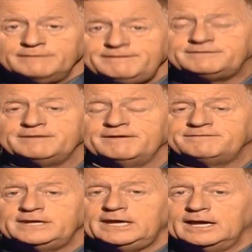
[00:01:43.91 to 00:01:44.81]
50
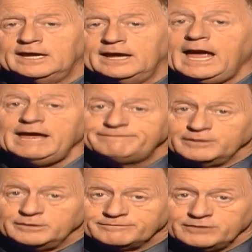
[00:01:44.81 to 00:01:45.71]
50, and
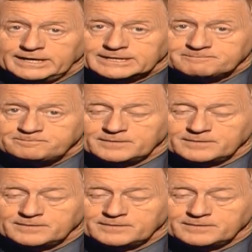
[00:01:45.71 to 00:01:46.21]
phone a friend.